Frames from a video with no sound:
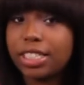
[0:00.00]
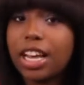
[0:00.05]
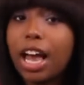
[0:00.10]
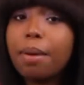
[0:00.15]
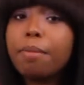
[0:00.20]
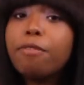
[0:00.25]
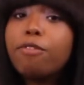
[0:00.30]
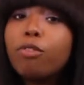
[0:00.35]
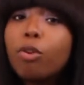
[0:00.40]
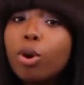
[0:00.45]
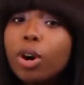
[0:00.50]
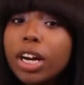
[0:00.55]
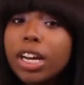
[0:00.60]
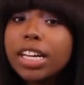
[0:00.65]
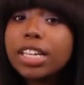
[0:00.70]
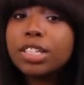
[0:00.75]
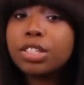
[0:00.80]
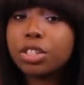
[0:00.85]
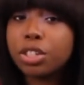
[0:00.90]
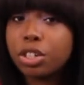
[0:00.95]
Type four
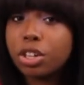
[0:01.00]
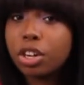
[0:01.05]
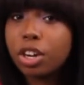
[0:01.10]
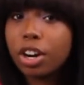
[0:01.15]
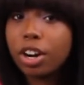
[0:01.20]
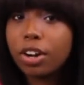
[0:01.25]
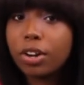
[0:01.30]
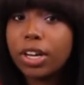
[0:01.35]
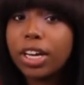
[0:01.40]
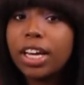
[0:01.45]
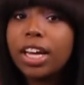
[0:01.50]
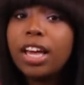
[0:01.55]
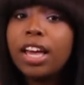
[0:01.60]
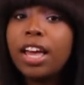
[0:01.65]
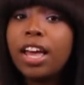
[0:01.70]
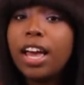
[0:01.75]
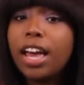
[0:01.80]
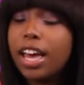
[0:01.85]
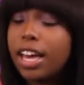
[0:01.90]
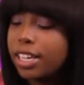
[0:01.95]
is still curly,
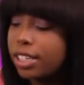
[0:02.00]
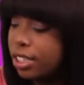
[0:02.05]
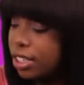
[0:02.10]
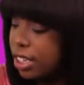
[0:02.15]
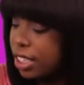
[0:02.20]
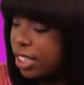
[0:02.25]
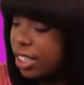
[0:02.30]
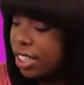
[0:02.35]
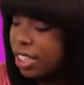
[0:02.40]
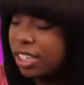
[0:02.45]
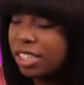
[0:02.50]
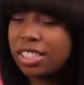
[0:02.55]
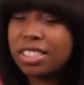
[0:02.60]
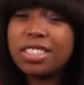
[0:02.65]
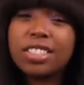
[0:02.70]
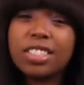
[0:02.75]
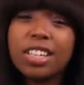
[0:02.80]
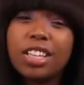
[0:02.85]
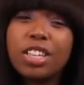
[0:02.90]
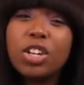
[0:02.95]
it's just,
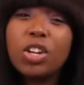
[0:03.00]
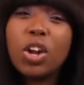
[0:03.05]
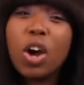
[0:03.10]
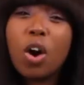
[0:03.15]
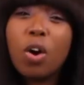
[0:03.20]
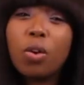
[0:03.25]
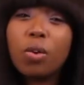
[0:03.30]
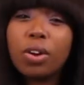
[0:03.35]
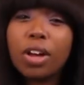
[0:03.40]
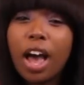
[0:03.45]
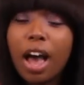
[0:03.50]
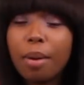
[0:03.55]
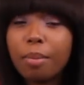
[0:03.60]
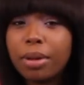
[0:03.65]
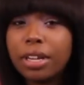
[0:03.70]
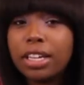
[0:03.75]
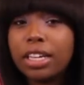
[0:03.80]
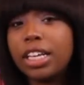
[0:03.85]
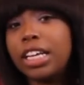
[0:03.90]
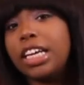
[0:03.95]
you know,
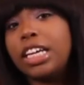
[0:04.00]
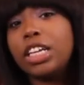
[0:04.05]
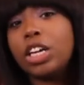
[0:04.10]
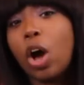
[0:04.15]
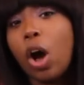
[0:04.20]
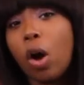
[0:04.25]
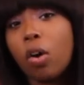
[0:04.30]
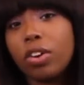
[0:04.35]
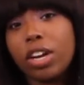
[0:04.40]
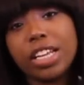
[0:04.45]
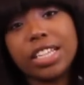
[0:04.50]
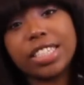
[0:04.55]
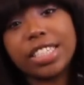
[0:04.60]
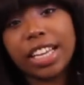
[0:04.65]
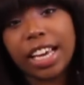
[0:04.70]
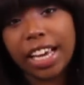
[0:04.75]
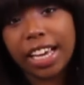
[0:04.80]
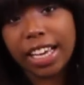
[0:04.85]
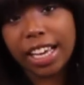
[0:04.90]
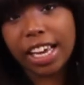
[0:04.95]
commonly known as
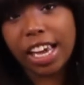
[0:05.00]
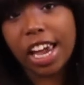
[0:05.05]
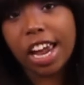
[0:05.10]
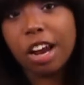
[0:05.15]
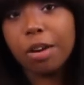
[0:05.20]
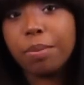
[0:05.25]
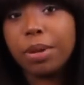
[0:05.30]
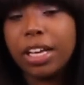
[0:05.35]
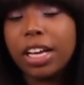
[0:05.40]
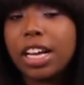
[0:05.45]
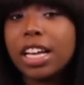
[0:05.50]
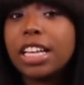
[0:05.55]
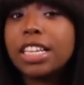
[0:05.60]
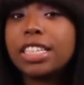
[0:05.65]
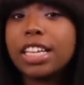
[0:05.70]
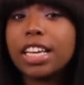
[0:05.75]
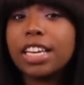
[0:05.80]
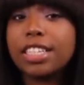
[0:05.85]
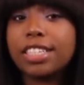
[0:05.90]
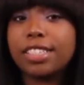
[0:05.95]
kinky hair
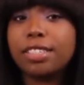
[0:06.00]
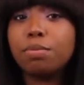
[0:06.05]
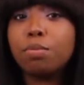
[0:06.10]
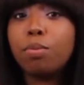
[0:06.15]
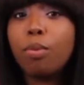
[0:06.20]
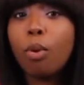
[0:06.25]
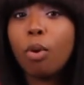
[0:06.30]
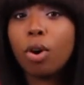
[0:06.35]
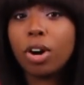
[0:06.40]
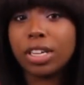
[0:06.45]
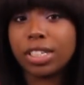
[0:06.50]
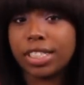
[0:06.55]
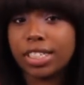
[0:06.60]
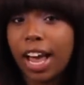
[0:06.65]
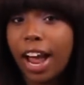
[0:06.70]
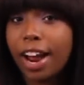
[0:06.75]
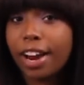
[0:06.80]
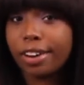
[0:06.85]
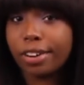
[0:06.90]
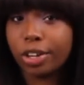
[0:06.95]
because it's more
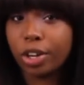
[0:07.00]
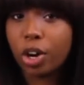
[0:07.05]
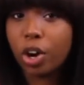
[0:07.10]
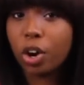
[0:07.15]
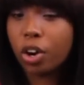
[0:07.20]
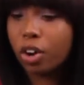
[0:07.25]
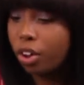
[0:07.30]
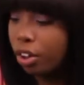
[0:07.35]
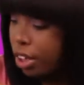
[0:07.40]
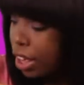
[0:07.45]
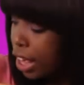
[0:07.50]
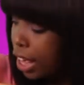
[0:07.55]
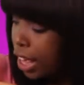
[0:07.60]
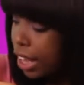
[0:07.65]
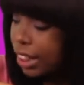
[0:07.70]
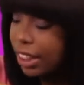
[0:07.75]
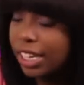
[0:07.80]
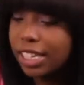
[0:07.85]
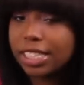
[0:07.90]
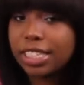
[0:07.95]
tighter curl
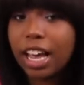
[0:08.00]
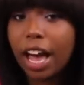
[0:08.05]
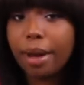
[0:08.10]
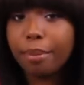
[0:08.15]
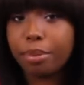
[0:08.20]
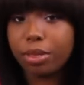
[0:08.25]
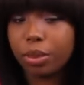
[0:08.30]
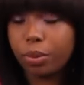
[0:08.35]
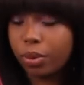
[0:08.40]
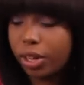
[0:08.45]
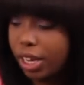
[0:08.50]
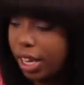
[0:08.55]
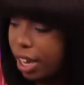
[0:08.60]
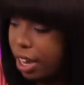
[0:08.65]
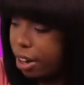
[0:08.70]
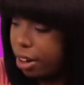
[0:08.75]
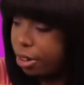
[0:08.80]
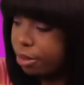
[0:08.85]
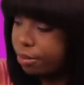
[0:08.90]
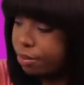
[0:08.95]
than type three
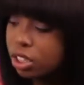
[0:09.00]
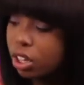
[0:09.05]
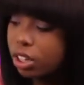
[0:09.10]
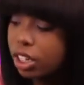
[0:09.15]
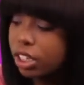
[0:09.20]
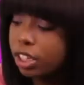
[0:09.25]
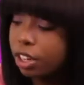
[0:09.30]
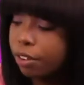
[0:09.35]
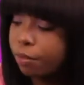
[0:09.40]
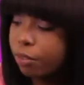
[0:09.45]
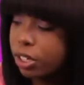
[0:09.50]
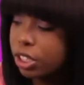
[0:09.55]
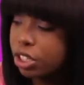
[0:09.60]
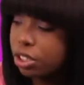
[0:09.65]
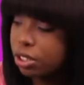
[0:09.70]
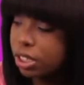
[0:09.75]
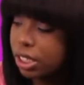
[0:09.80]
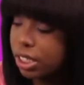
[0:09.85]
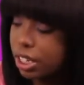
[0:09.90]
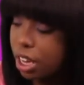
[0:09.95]
hair. So the difference
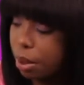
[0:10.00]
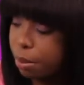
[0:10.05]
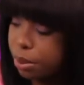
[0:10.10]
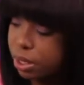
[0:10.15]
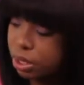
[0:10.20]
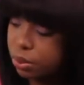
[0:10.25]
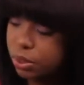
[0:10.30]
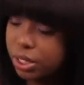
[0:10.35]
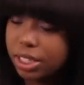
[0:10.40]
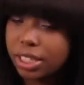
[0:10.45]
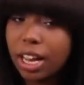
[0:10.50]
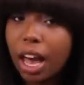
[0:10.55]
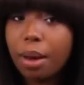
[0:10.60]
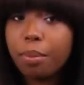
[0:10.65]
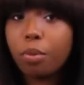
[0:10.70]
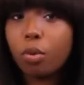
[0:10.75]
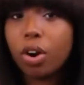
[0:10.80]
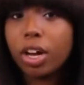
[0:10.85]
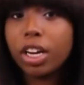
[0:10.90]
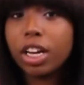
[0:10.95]
you can tell between
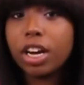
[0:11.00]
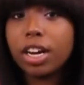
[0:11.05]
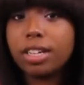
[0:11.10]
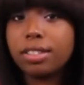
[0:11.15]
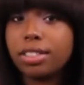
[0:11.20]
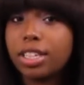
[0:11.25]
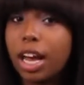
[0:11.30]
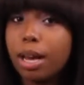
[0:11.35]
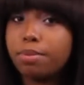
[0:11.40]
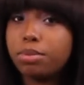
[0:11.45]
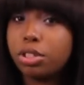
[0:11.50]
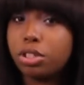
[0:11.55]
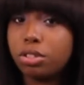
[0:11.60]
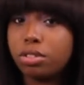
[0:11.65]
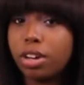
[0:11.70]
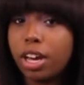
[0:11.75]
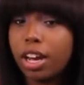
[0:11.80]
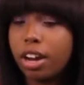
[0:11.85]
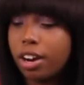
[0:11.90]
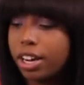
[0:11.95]
type one hair and type
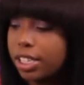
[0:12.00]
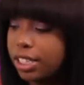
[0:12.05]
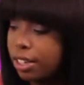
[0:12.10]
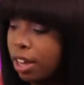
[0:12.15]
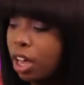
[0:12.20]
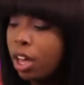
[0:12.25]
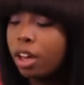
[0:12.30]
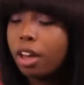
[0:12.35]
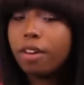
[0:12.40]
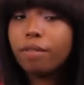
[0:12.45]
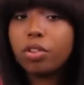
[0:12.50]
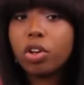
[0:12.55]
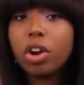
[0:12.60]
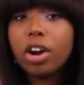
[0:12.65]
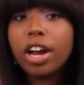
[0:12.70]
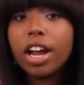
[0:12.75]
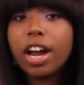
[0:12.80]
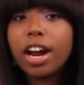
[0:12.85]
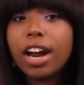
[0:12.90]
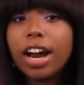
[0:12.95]
two hair is if
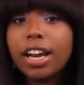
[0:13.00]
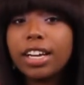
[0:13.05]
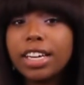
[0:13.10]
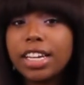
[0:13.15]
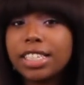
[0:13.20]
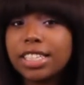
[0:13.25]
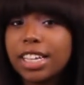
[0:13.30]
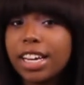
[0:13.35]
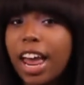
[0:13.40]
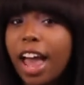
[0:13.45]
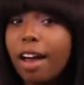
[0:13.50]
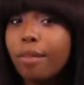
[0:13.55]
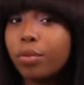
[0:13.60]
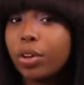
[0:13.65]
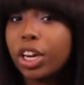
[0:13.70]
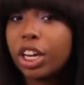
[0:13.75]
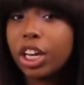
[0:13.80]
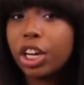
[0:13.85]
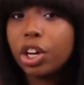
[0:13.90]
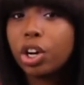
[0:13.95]
your hair doesn't have
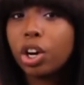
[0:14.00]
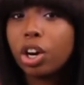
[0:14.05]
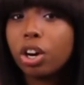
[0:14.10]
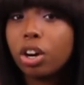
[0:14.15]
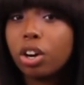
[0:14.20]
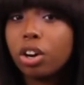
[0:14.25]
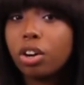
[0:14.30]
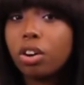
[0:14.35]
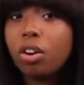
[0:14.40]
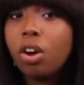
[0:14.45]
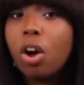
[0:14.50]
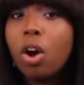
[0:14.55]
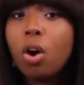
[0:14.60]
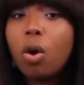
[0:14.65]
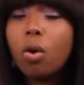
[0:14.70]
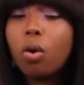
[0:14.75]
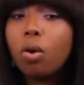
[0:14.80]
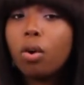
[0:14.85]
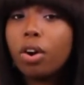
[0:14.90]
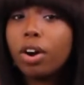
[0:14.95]
any curl
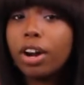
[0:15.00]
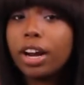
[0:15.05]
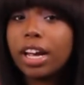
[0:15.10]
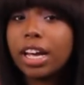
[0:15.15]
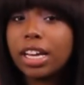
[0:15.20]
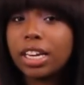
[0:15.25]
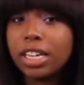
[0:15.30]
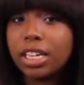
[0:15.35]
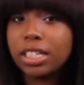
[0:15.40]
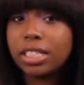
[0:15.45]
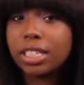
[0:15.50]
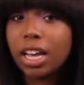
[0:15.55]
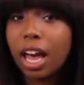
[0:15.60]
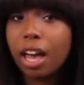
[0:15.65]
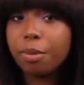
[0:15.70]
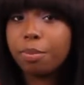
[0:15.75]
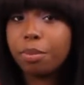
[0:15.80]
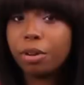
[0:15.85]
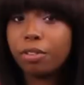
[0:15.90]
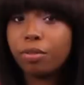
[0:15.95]
or any
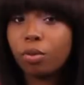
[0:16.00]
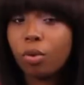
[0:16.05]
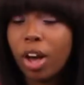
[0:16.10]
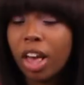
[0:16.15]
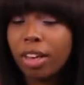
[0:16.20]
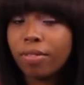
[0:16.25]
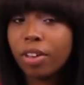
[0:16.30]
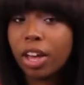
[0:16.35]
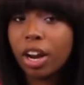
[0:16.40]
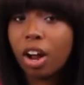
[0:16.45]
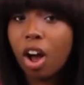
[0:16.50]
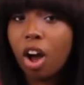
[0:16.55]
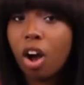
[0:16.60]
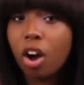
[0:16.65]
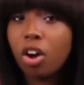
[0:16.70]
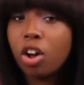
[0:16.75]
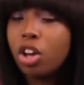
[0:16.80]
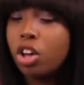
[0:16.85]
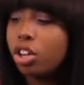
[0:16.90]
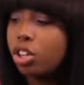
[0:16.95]
type of wave at
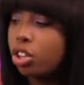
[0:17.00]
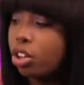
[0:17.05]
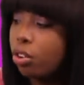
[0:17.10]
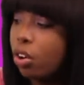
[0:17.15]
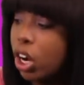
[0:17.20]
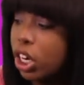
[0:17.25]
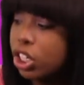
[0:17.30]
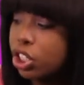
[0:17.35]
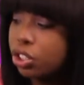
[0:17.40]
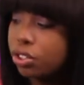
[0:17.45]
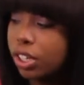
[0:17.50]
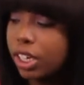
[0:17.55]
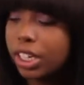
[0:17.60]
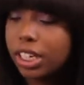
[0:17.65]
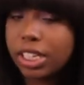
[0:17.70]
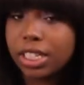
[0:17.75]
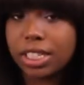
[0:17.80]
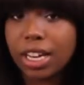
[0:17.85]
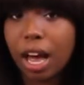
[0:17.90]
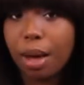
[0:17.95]
all, you are
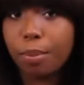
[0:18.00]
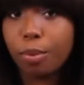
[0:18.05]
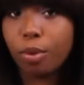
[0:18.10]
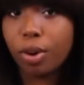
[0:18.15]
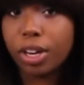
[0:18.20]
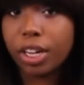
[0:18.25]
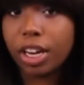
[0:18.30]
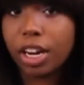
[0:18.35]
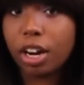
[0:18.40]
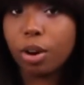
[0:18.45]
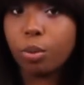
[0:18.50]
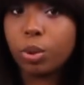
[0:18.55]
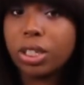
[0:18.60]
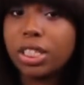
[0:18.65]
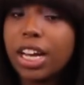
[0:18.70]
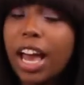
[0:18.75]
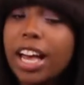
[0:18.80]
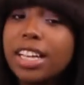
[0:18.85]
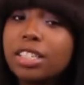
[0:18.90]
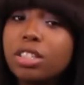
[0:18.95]
strictly type one hair,
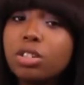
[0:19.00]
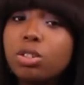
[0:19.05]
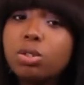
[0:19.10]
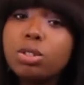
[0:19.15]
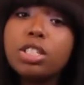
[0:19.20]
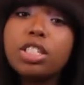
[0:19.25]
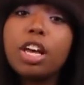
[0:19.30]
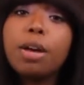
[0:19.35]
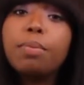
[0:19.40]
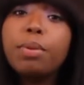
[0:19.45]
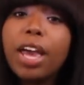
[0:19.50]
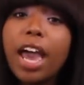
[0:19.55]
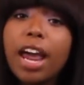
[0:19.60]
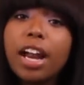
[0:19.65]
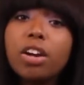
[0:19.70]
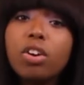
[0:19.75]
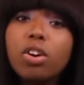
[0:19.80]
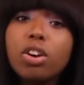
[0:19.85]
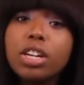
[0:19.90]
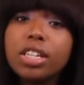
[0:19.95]
which has no
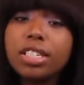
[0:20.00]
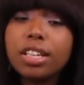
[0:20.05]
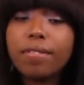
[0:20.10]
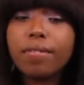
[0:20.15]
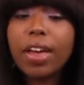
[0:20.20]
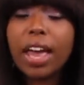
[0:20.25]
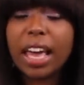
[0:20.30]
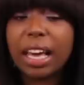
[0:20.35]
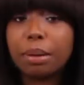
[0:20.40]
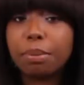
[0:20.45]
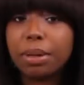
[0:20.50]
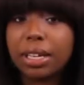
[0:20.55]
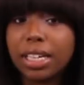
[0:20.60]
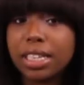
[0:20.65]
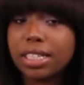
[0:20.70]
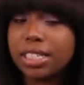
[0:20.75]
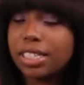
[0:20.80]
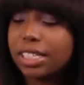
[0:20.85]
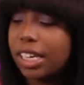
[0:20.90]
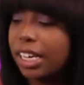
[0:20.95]
subcategories of A, B,
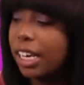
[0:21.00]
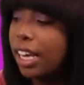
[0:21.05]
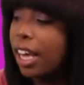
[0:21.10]
and C.